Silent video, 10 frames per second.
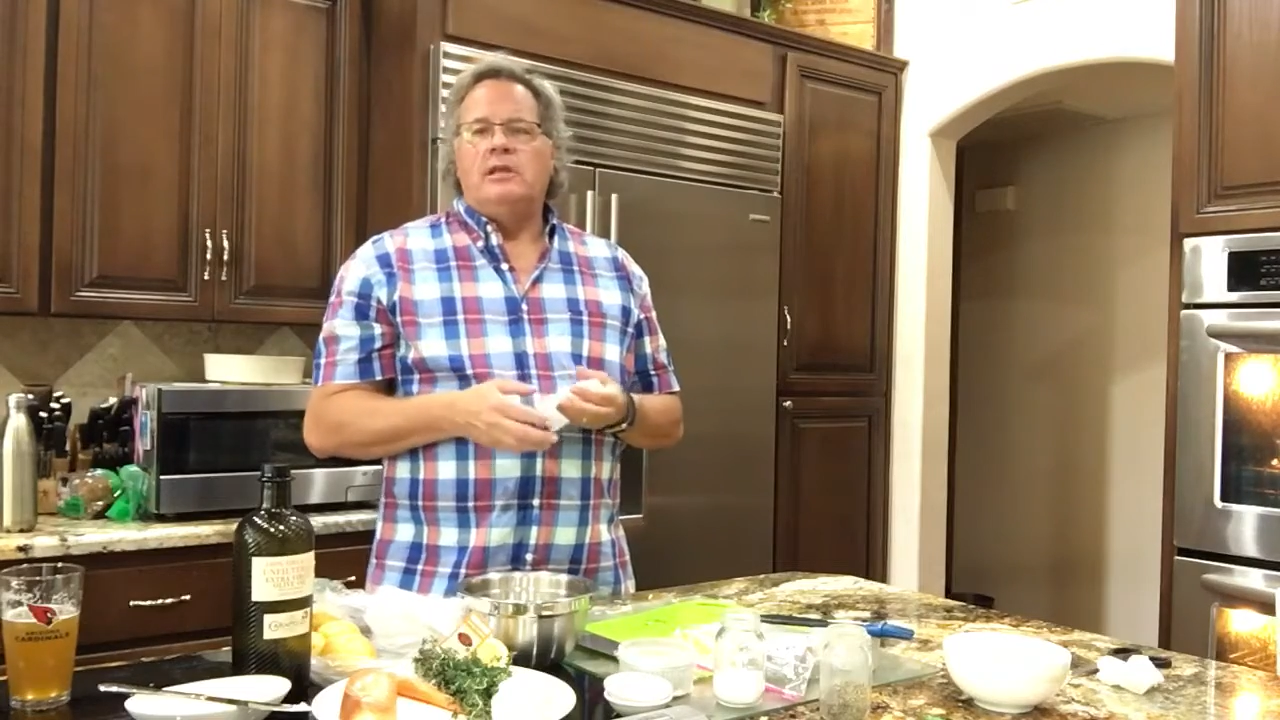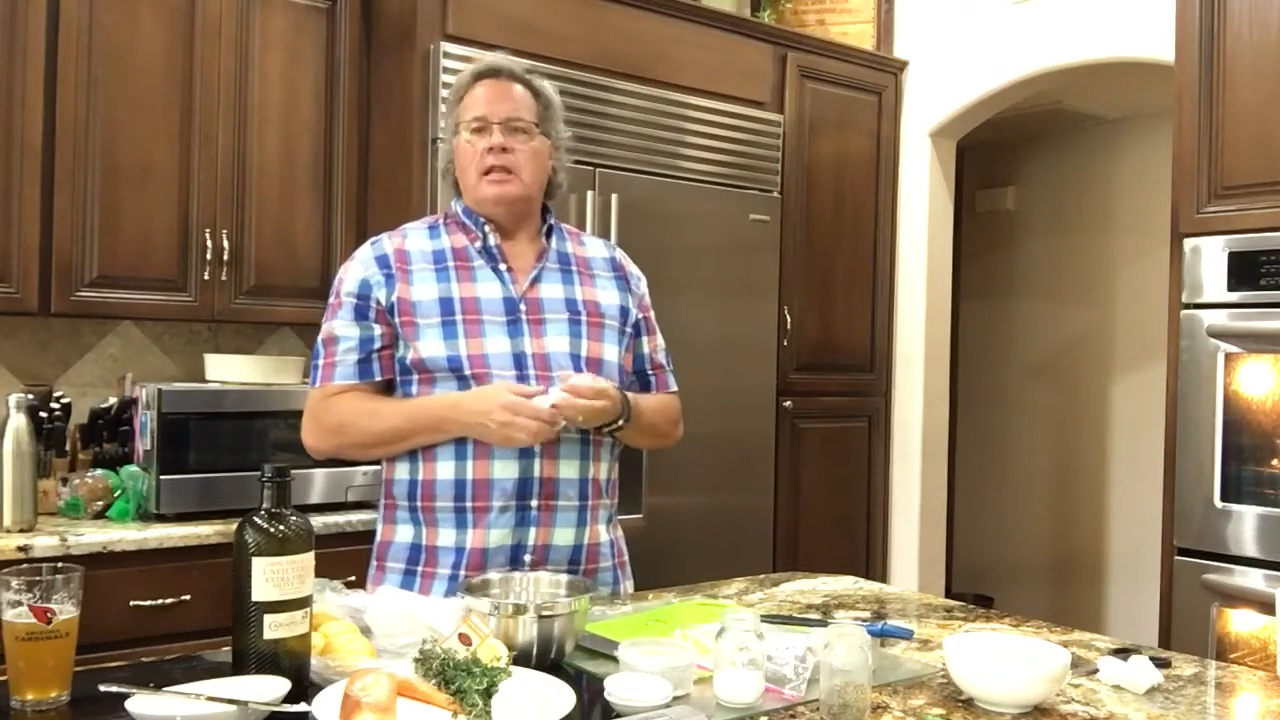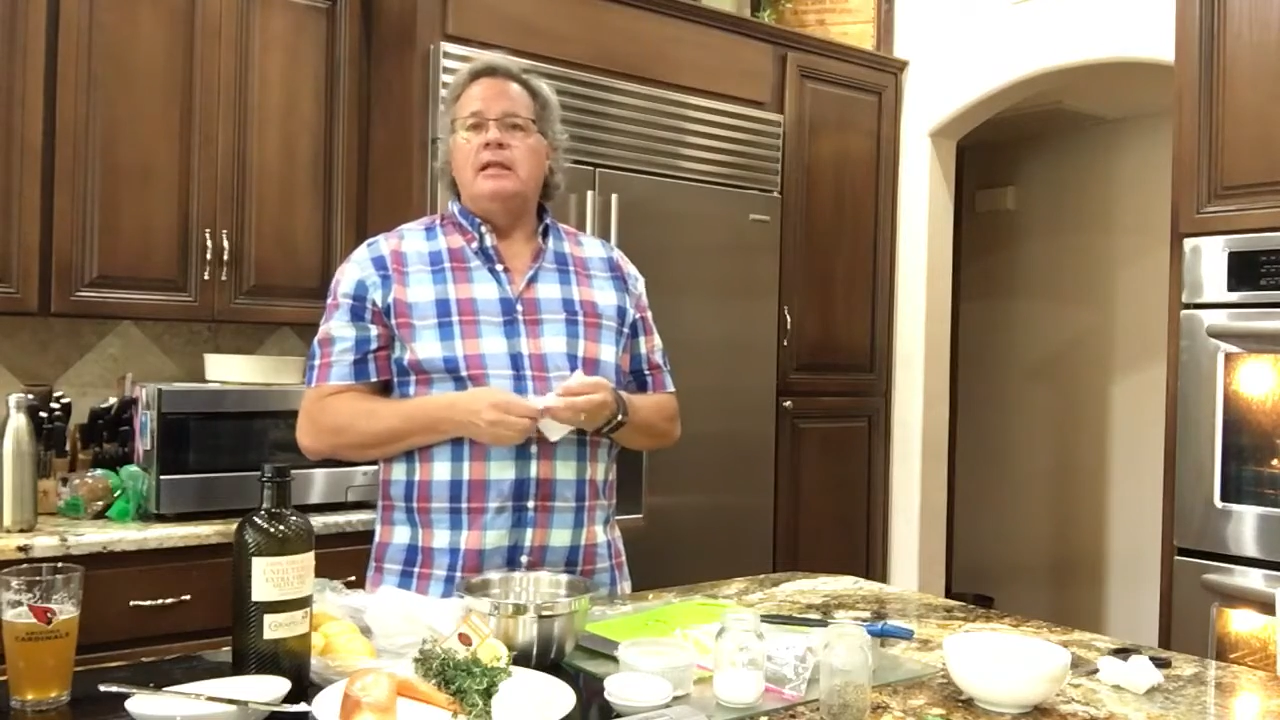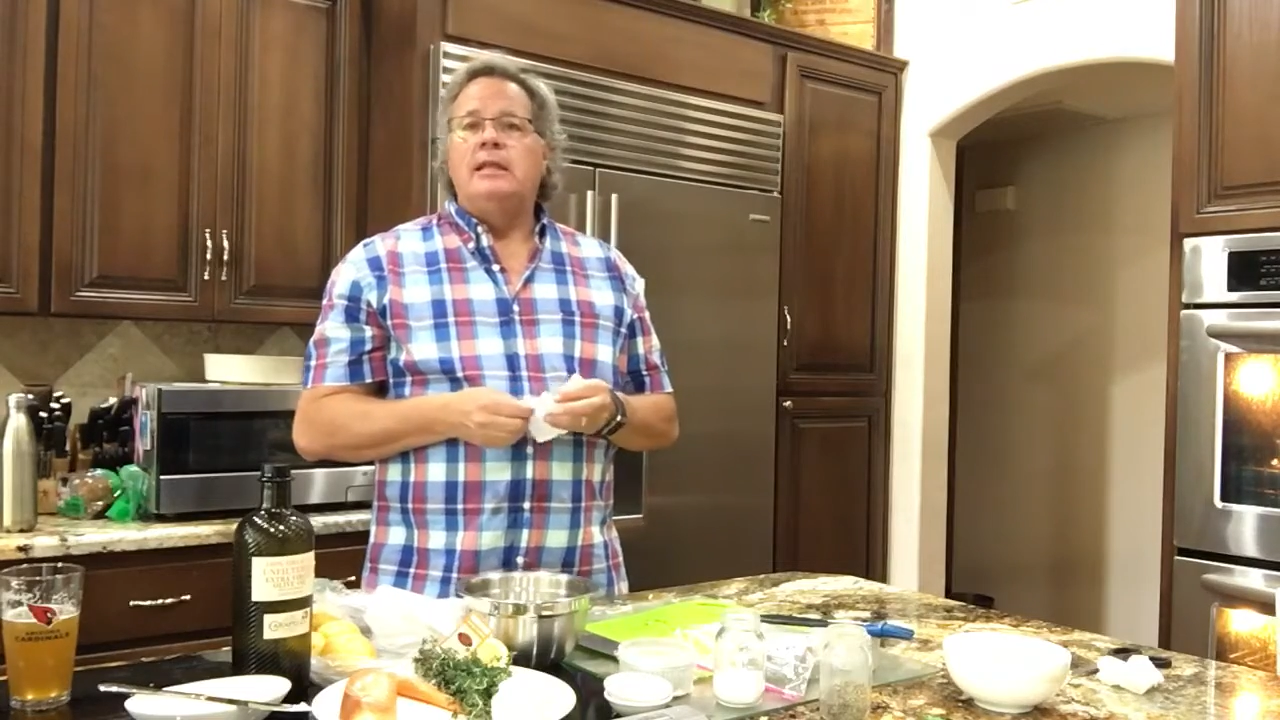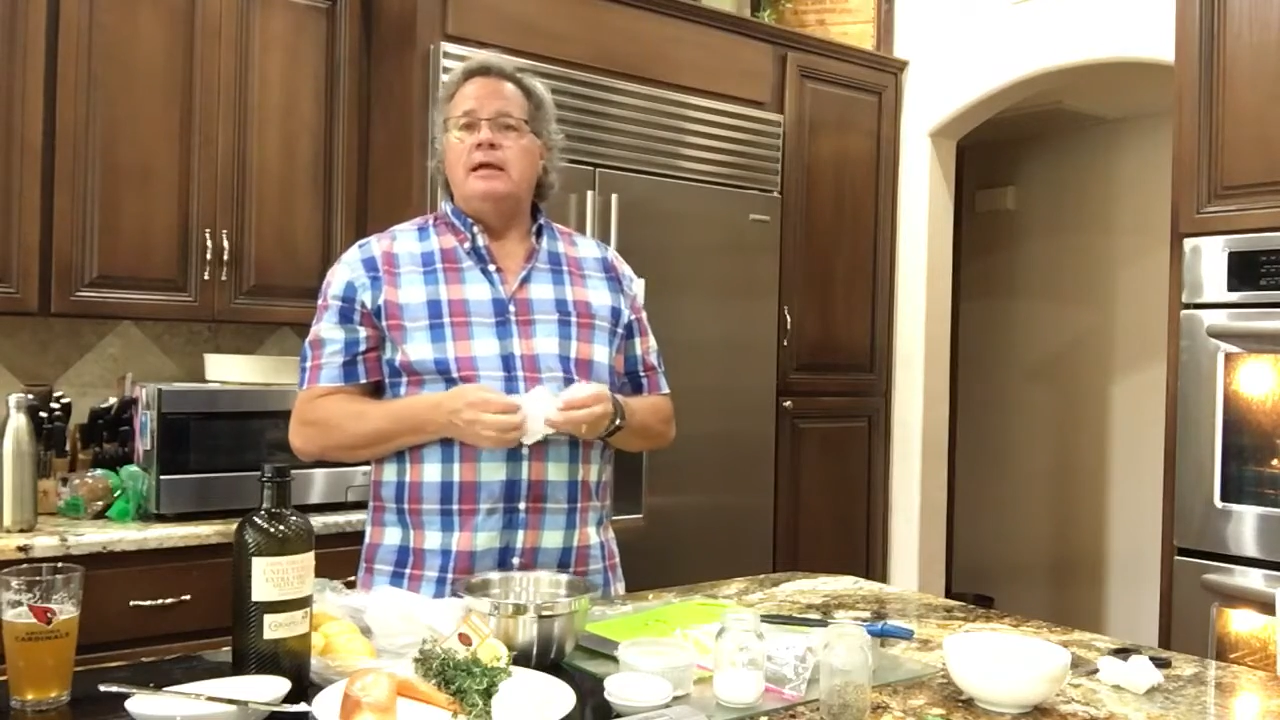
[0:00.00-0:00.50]

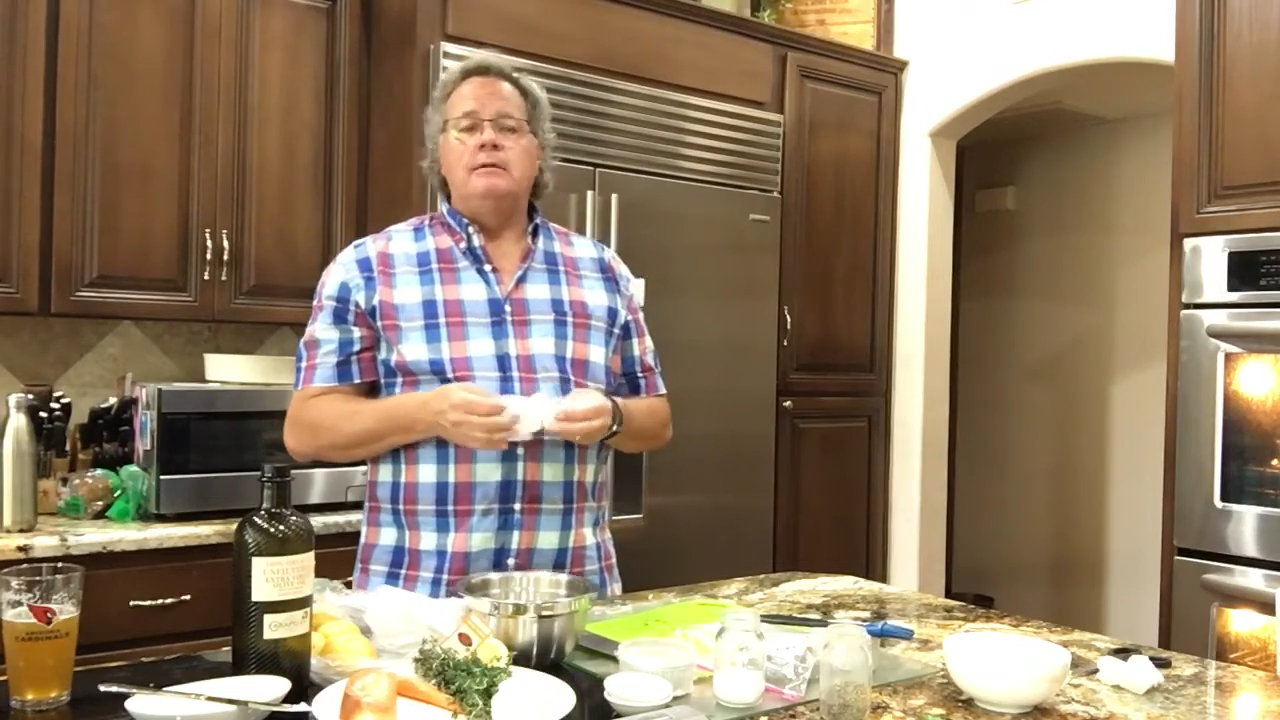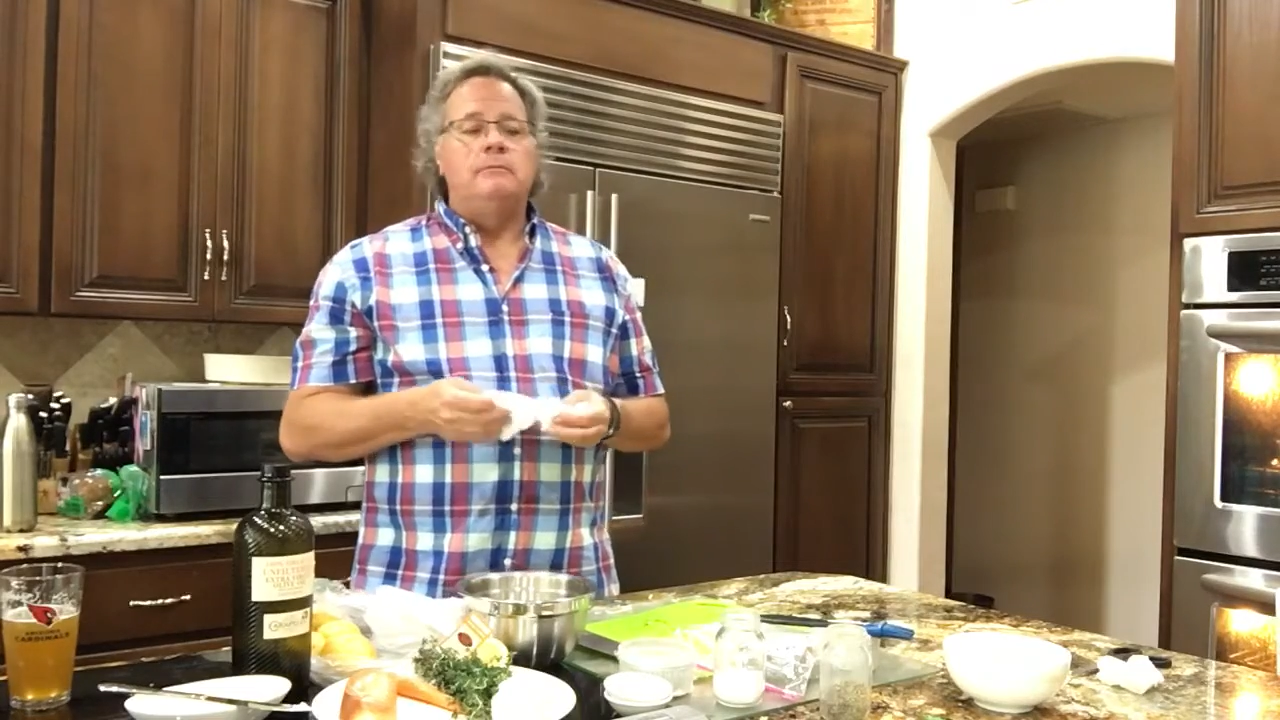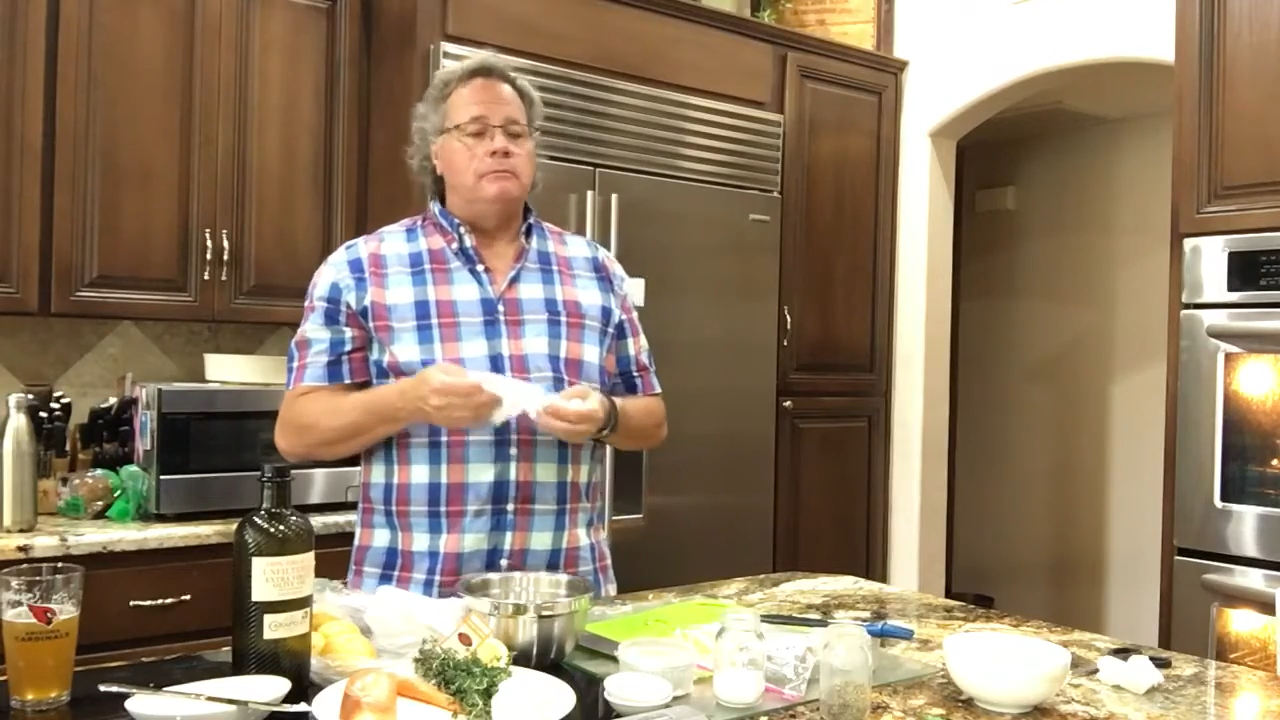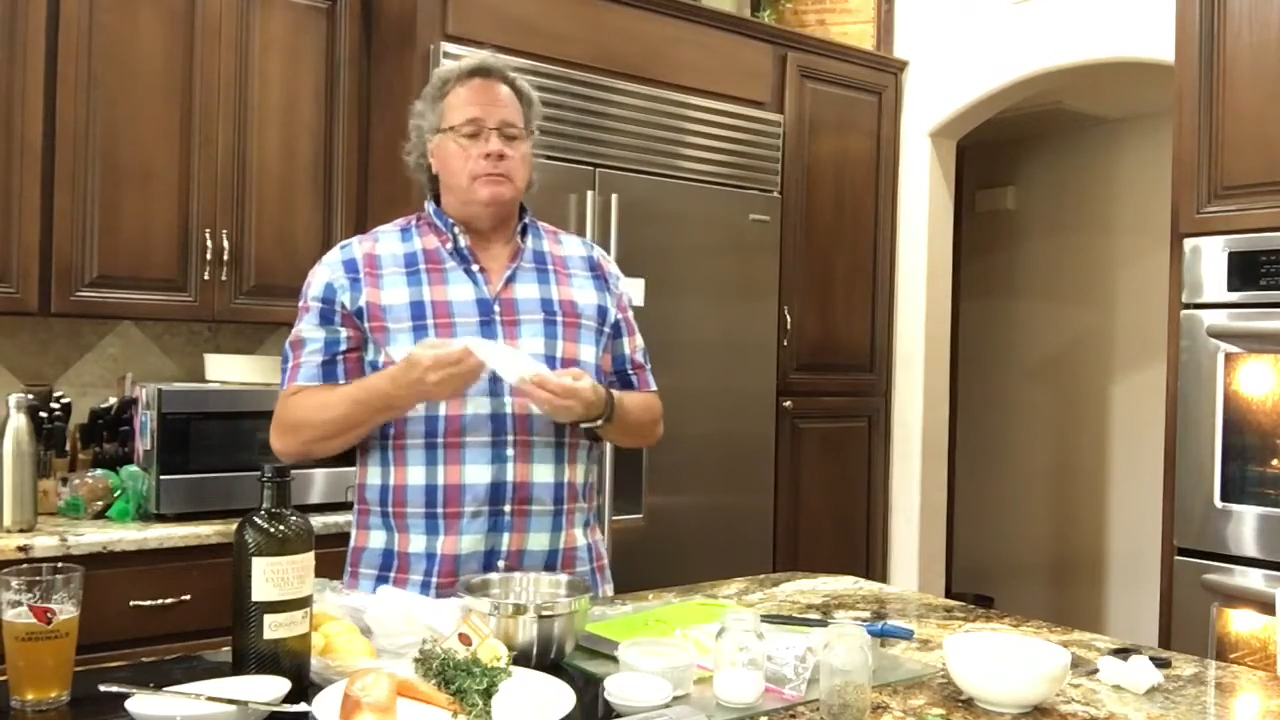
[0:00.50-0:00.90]
like that,